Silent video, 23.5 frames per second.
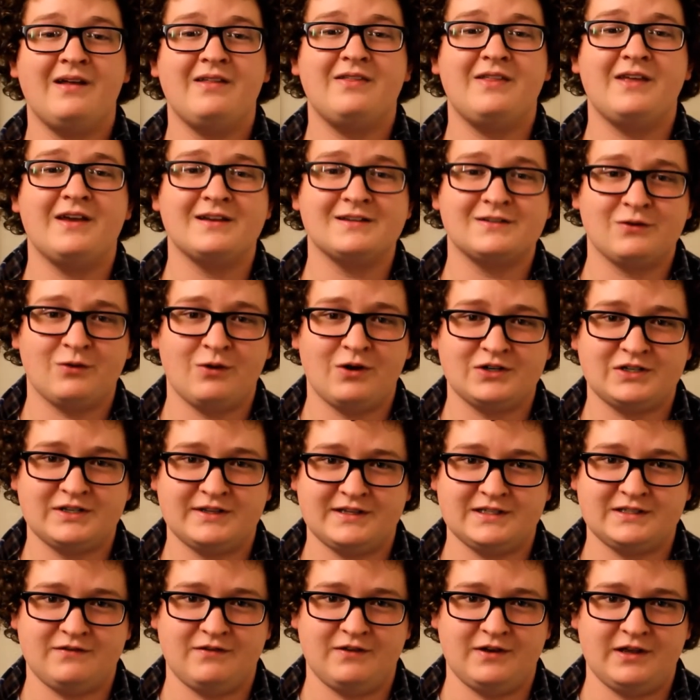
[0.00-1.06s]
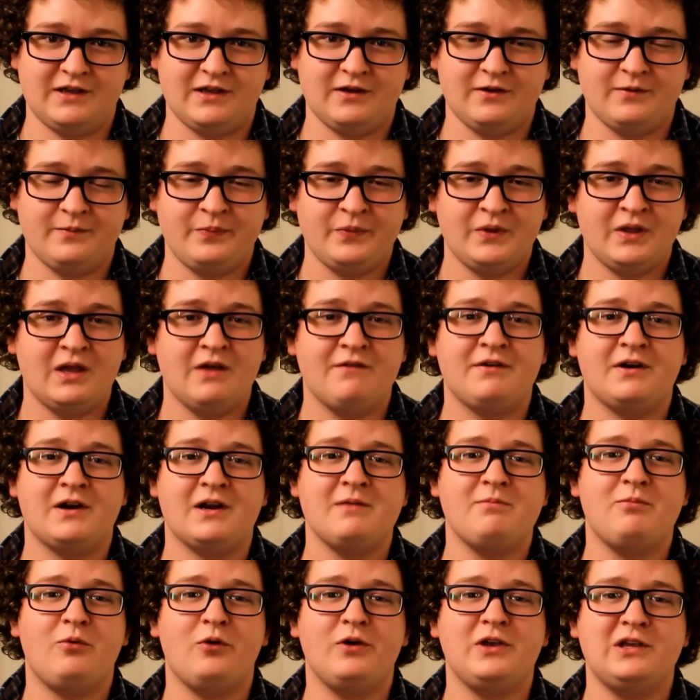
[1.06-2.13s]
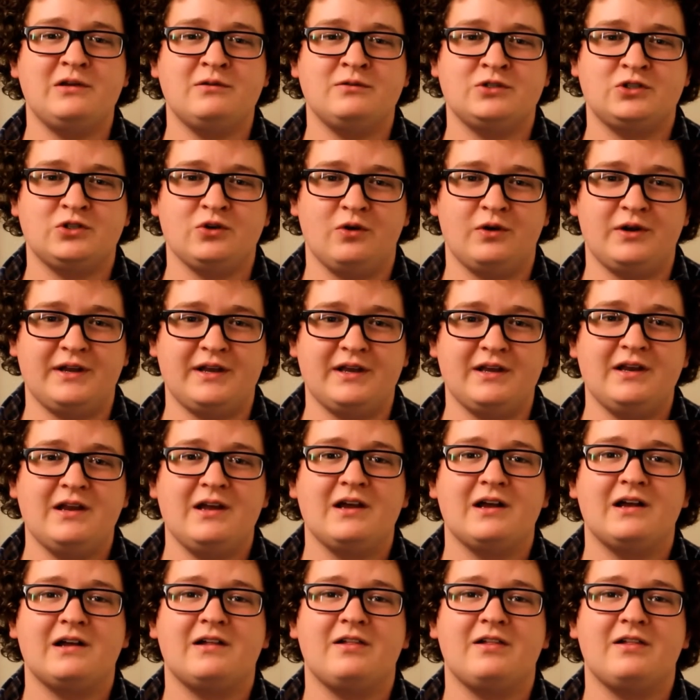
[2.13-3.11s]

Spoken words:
Thanks for watching this video. If at any point you enjoyed it,